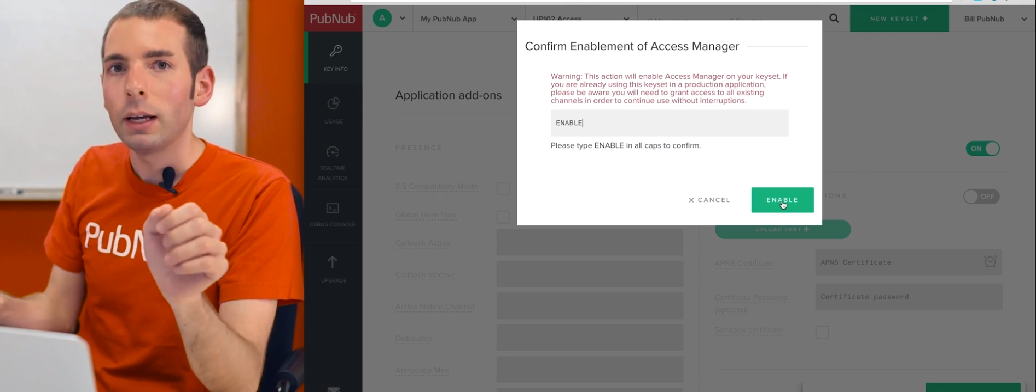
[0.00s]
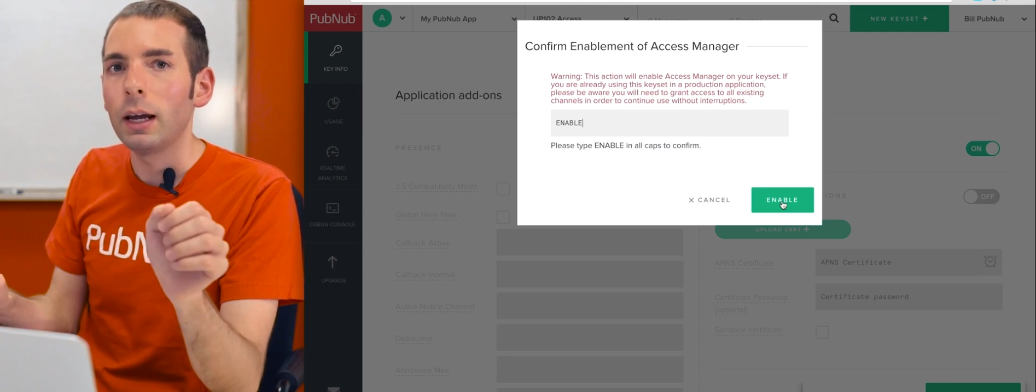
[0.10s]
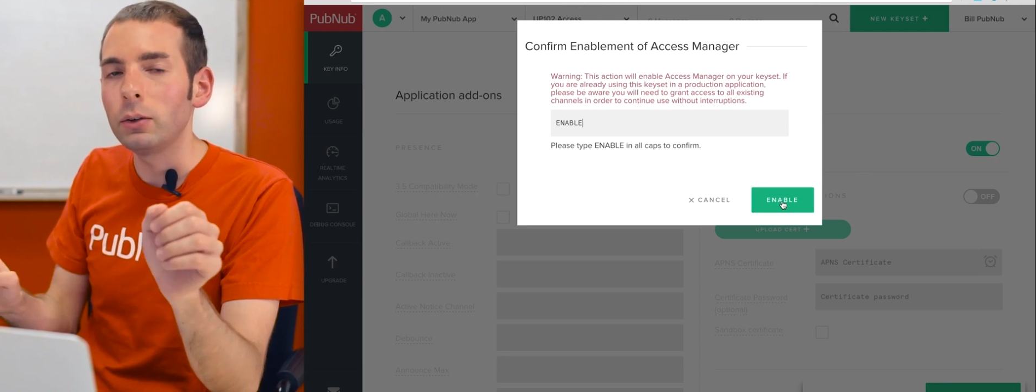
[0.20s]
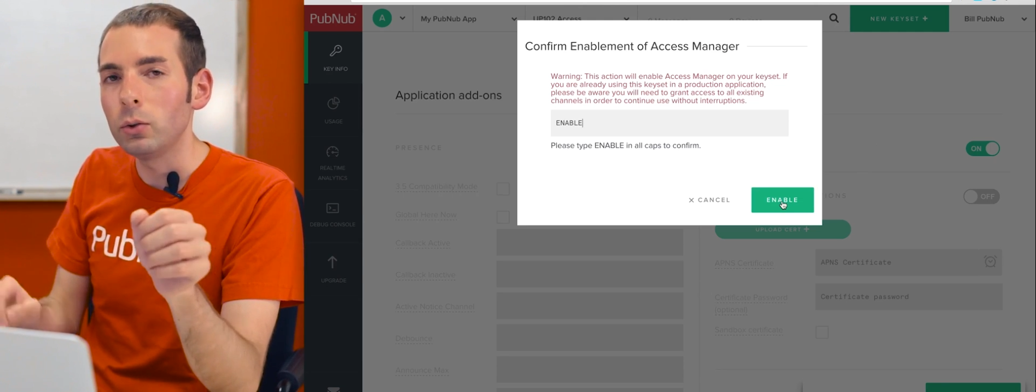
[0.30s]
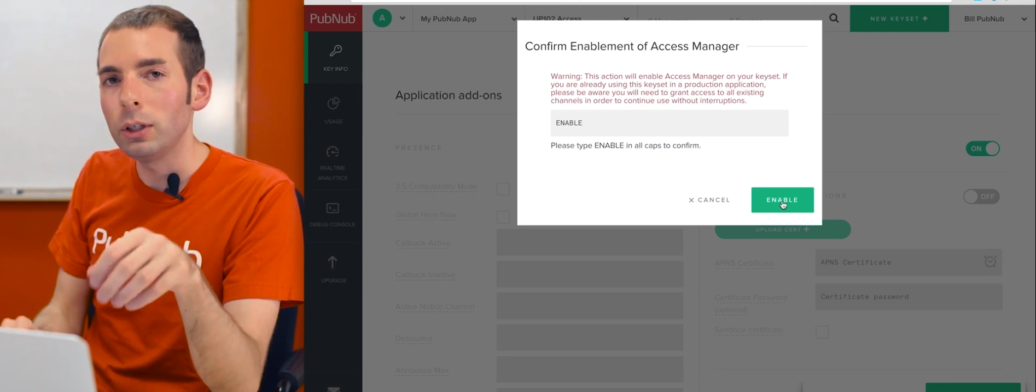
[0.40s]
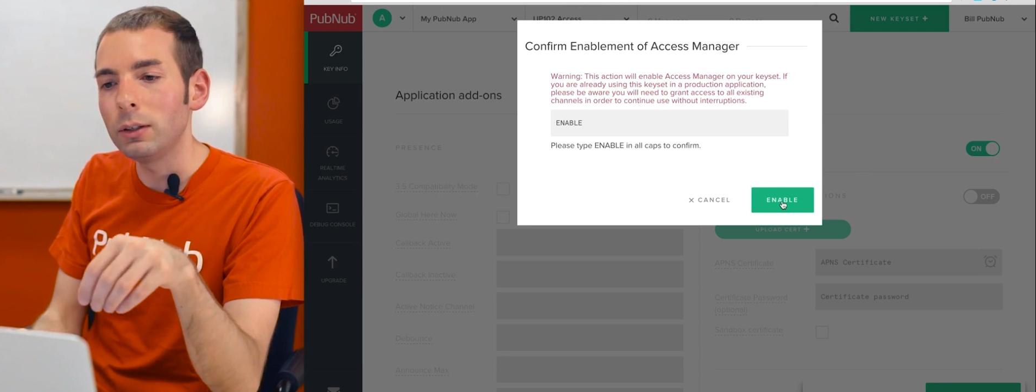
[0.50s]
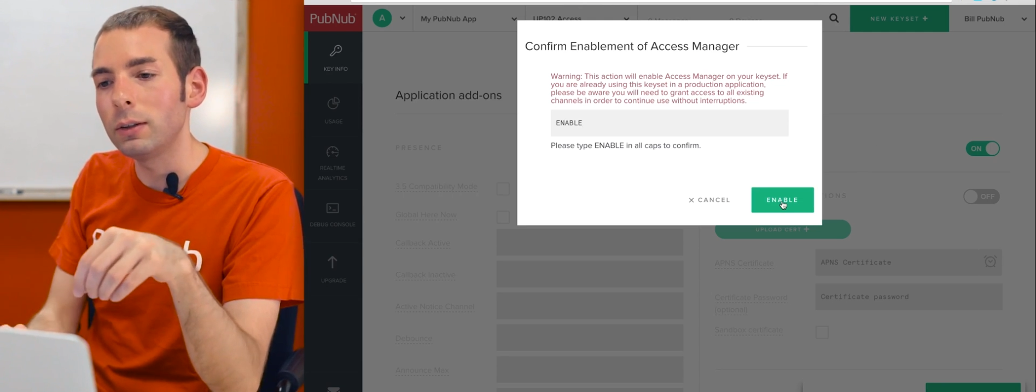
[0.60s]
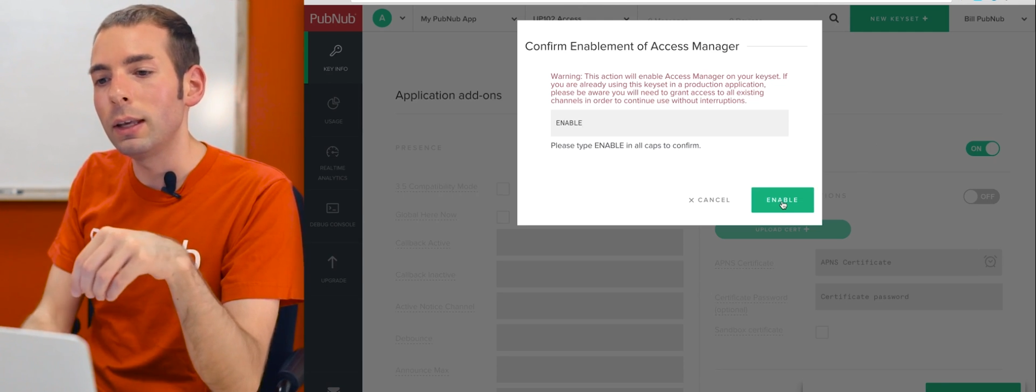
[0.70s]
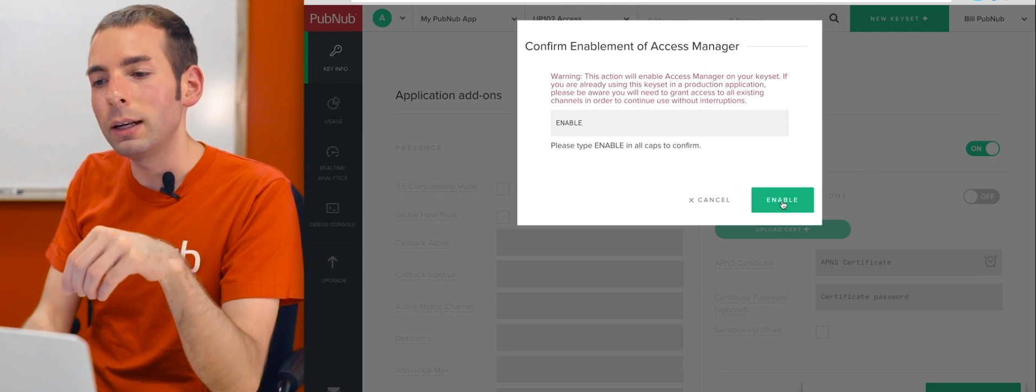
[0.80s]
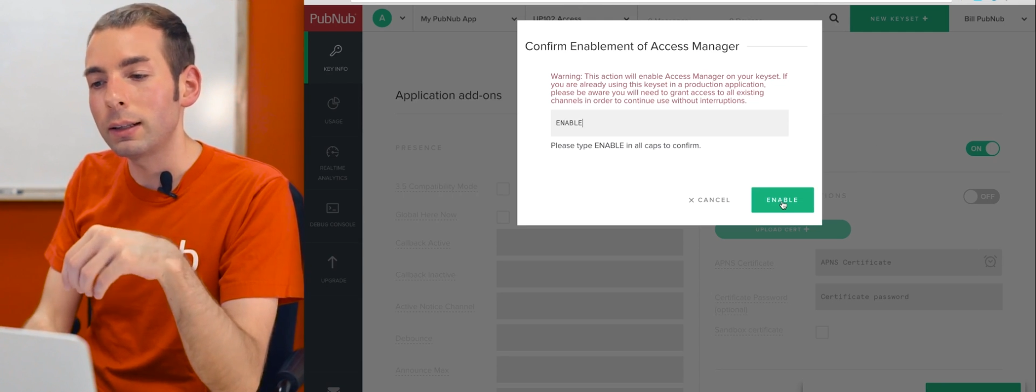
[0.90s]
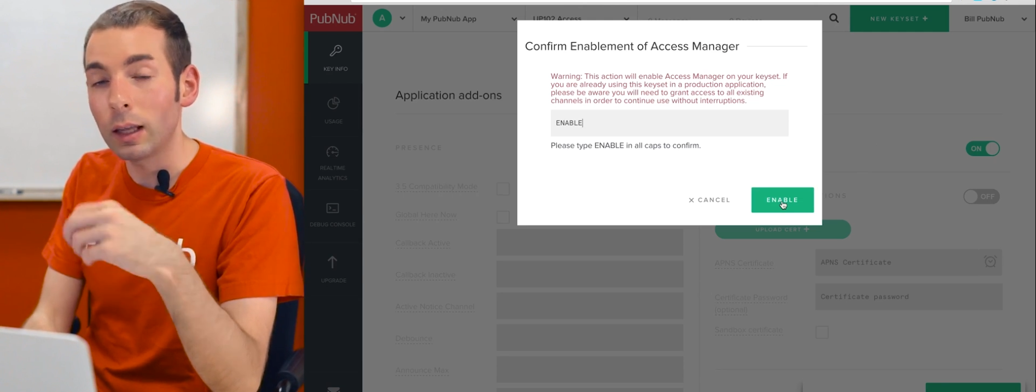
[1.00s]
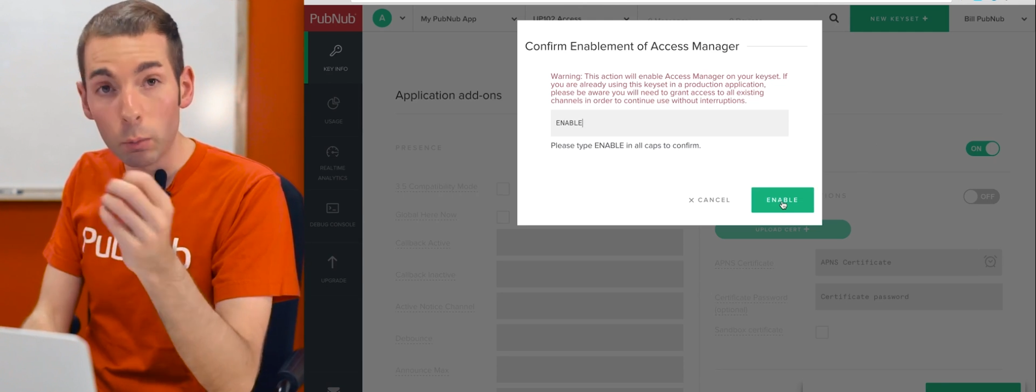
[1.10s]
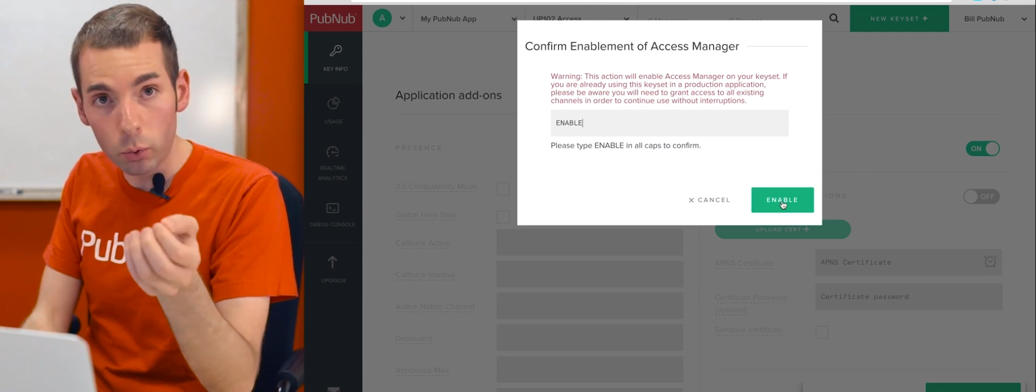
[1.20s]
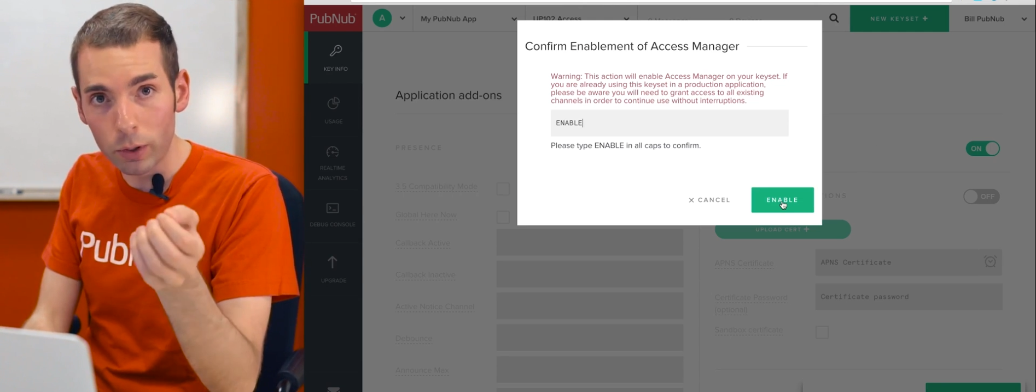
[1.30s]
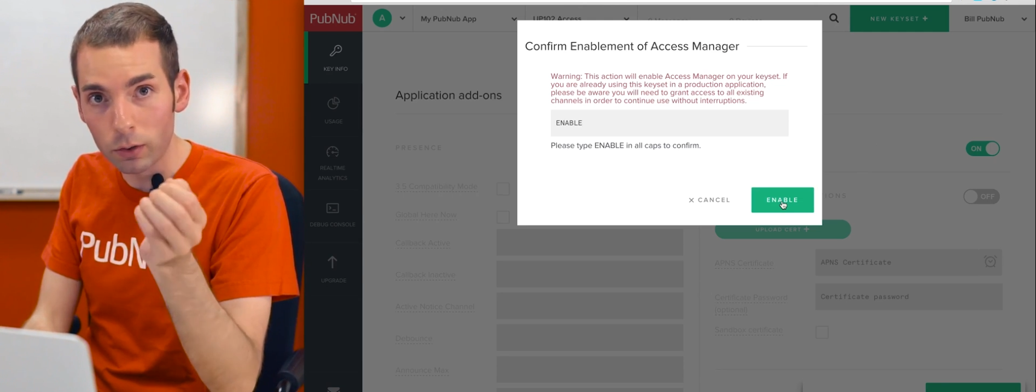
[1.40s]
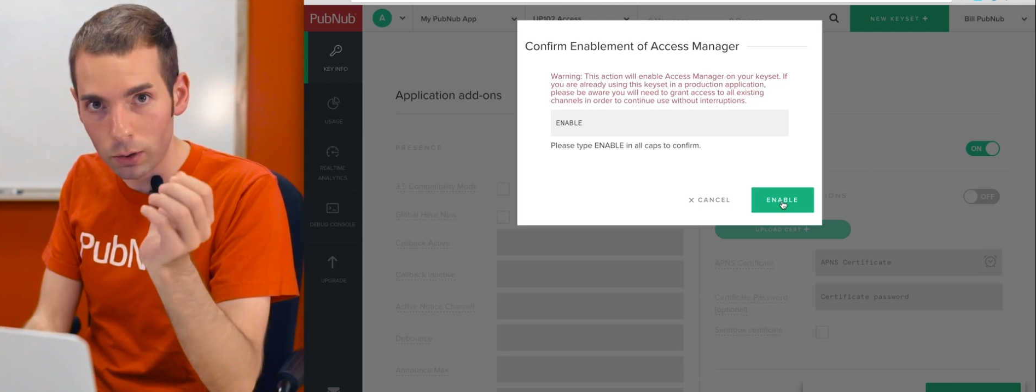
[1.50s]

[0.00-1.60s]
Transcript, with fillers: And you need to then, at that point,